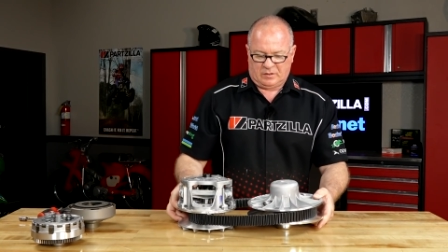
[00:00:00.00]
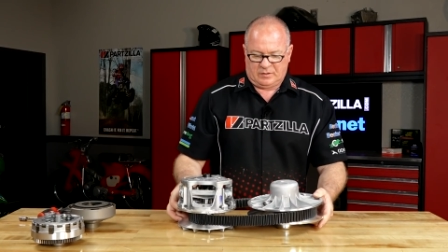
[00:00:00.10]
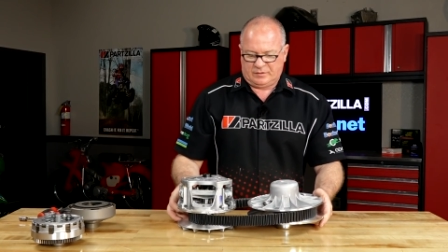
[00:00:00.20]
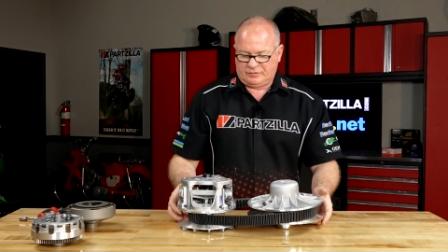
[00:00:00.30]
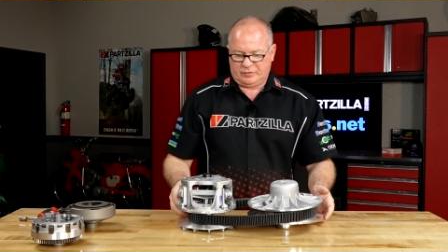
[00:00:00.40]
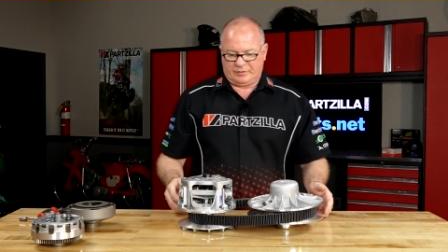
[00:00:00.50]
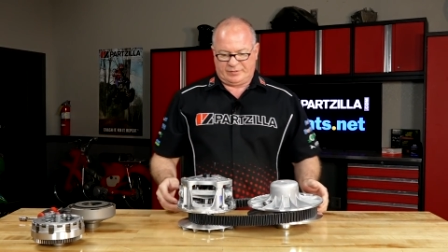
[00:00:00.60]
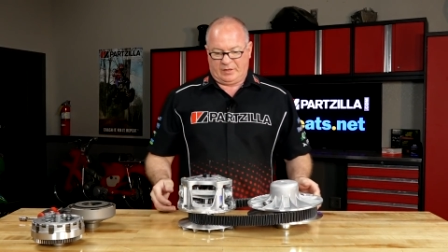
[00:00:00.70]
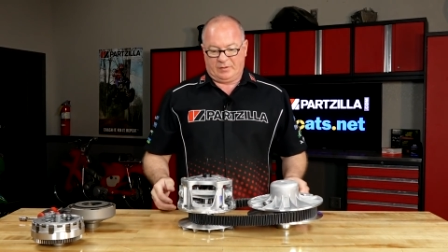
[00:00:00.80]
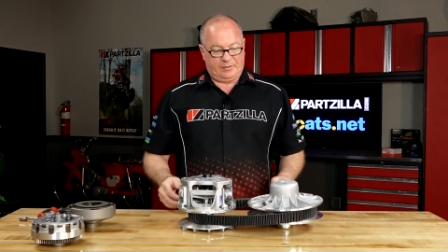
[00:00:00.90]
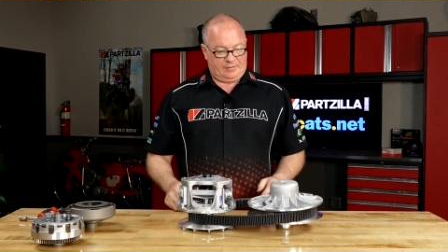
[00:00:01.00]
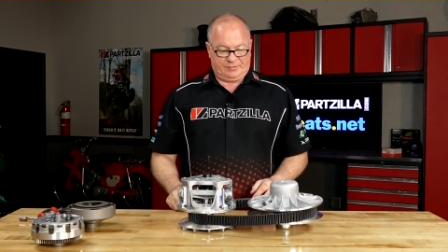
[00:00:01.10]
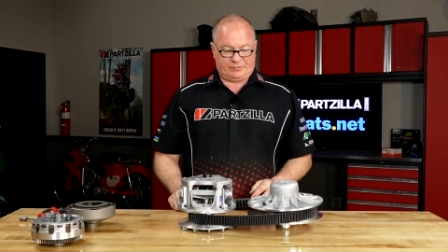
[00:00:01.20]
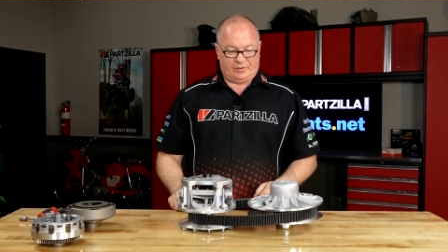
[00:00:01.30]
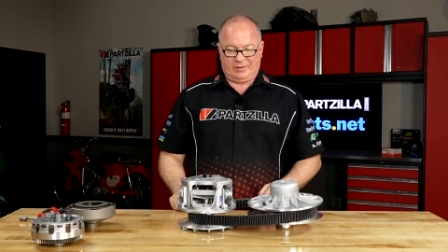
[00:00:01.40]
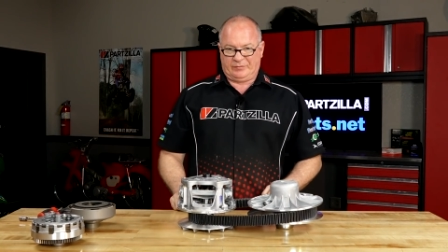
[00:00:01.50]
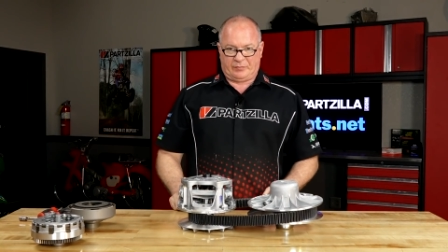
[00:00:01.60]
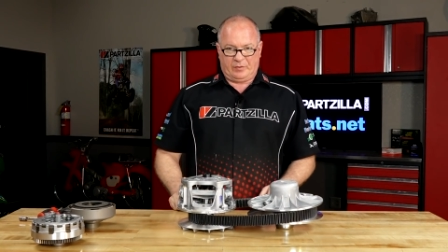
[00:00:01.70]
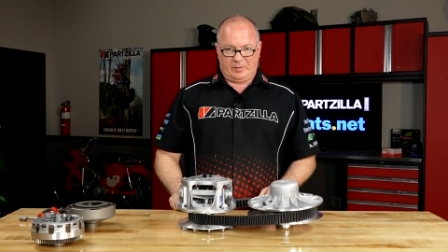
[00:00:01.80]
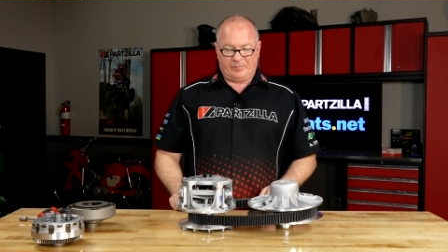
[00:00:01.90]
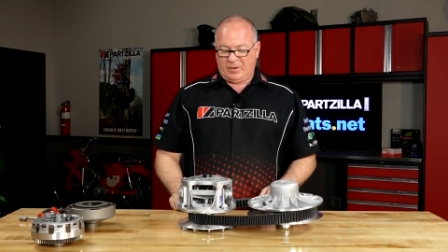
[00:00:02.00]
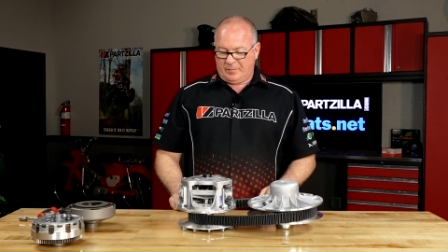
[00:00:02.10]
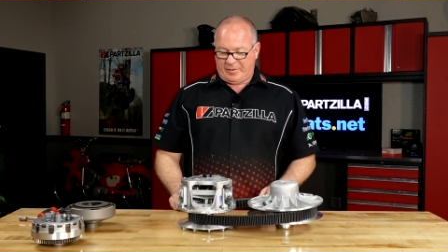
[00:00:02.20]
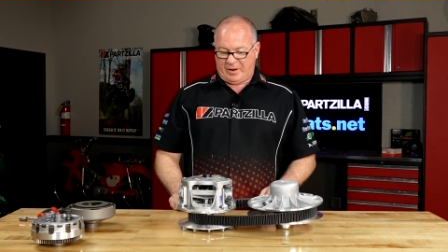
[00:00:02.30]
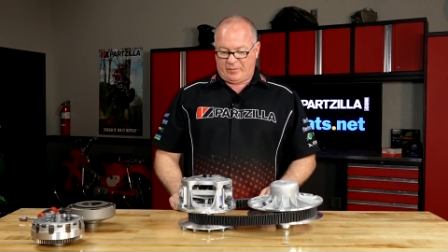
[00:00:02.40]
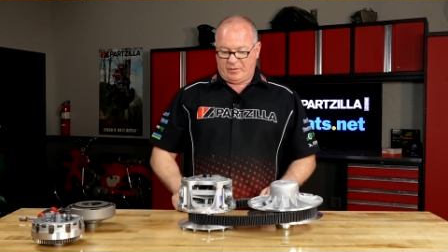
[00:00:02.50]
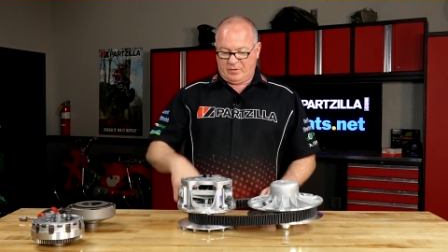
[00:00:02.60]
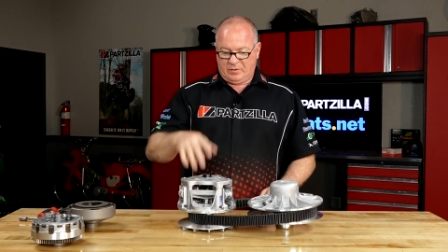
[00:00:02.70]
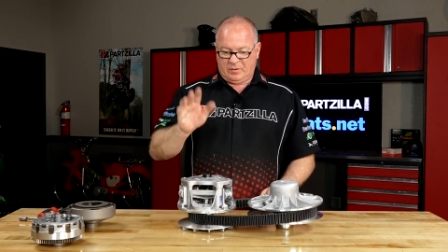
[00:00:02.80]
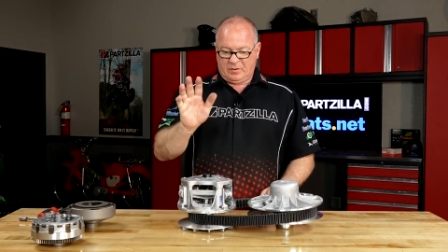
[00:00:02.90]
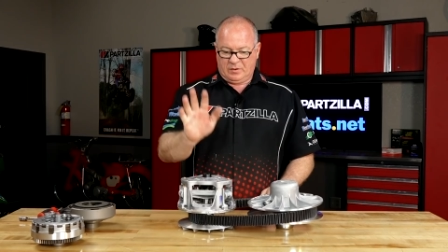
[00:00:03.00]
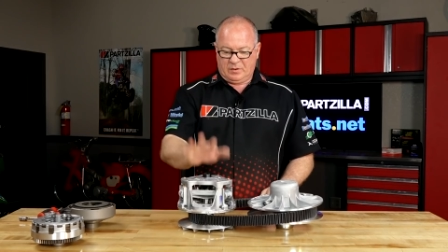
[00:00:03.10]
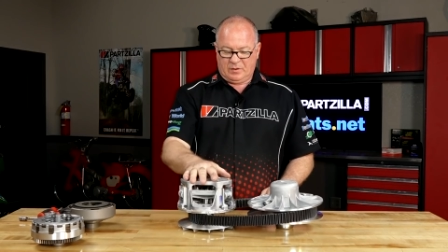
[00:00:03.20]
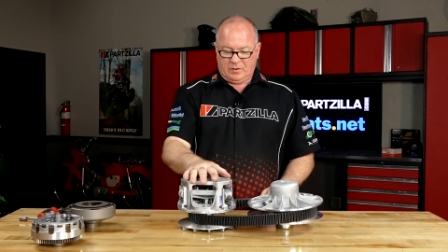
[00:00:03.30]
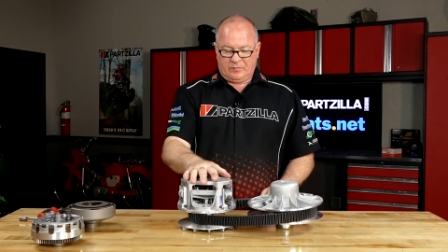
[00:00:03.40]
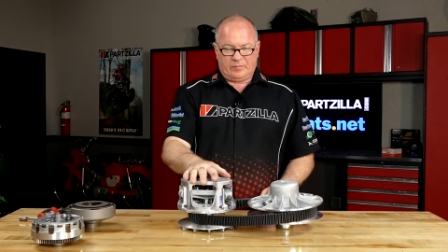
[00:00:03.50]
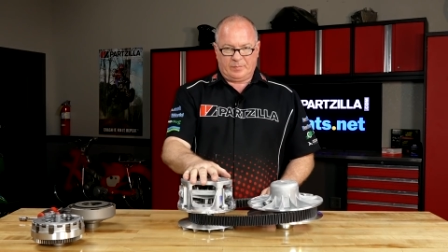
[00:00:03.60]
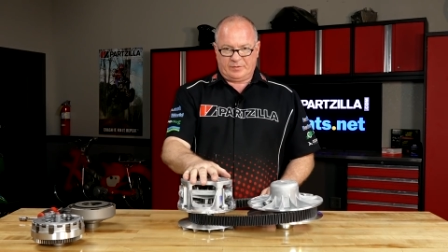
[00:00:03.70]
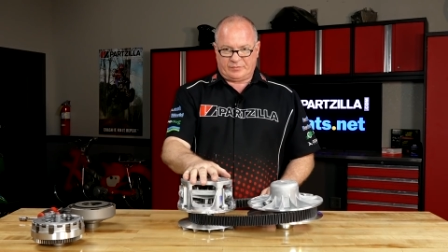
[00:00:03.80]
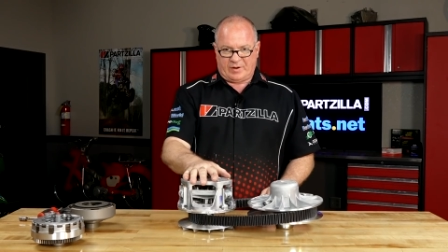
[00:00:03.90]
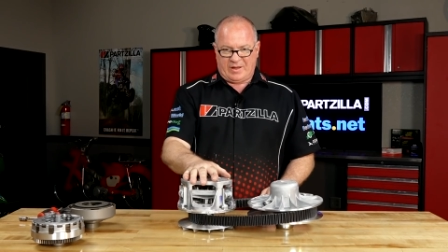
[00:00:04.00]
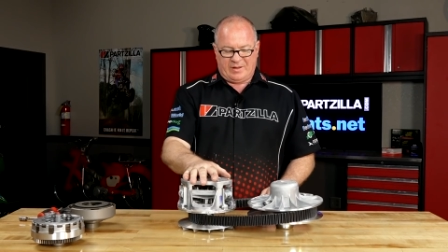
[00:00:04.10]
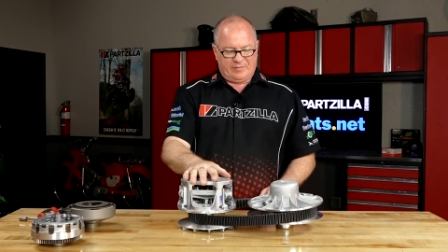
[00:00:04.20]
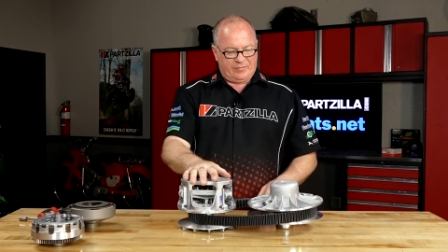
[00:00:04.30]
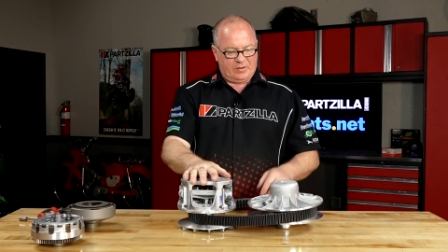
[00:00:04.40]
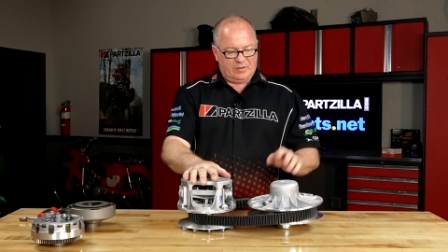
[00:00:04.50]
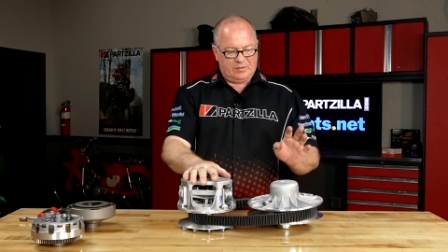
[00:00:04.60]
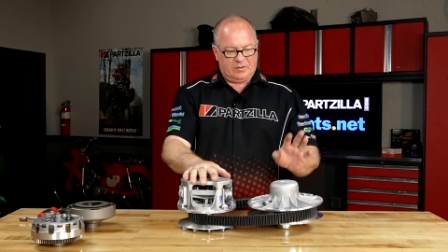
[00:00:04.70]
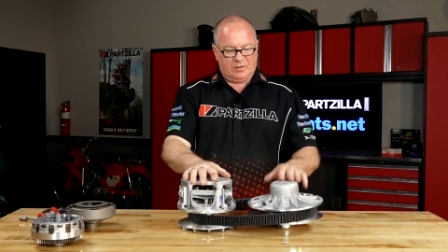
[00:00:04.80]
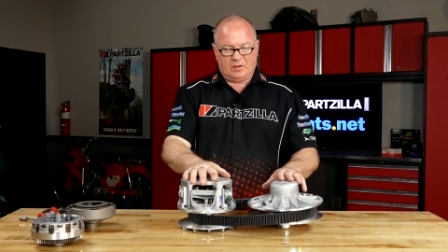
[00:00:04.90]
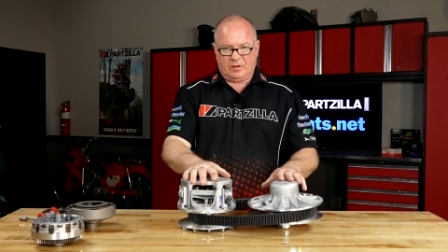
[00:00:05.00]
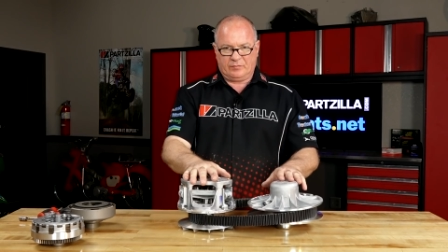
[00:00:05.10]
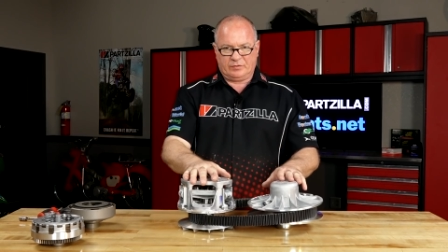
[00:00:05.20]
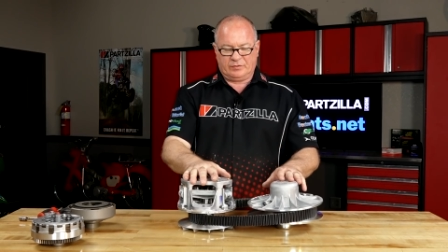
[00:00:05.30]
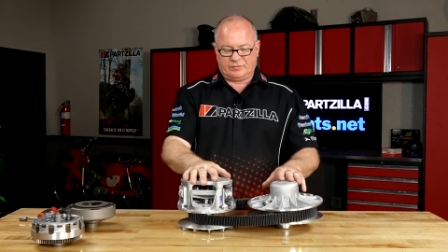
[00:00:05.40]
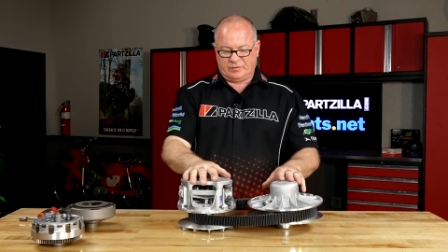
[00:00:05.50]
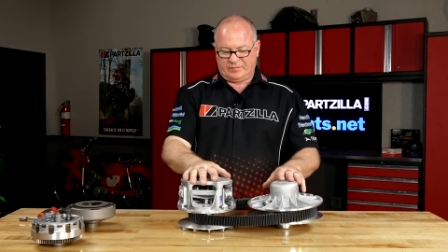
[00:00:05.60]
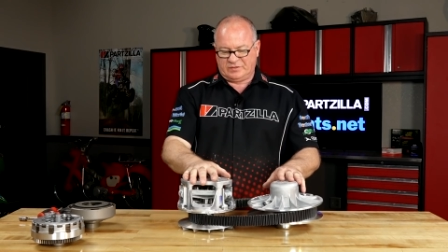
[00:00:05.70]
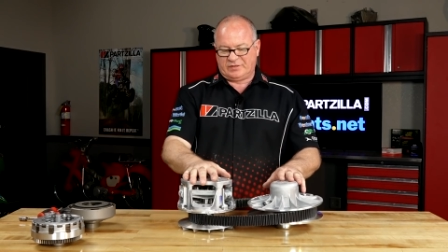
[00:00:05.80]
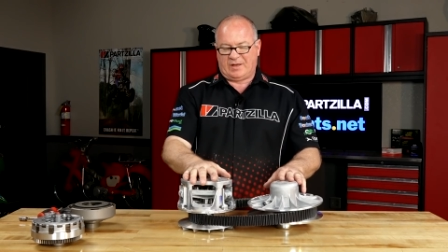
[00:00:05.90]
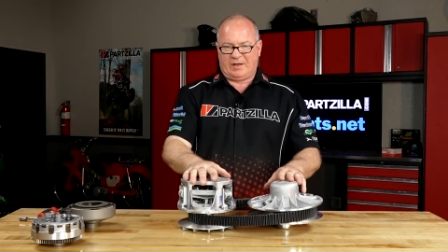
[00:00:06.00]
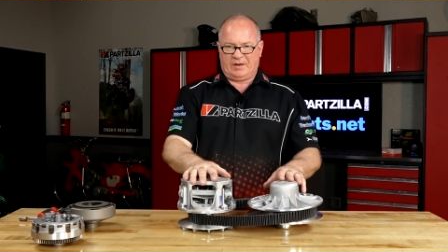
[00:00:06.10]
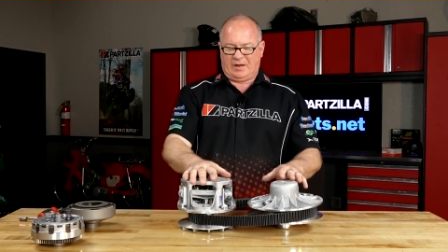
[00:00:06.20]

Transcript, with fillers: And as you can tell, it's transferring power from the drive over to the driven side.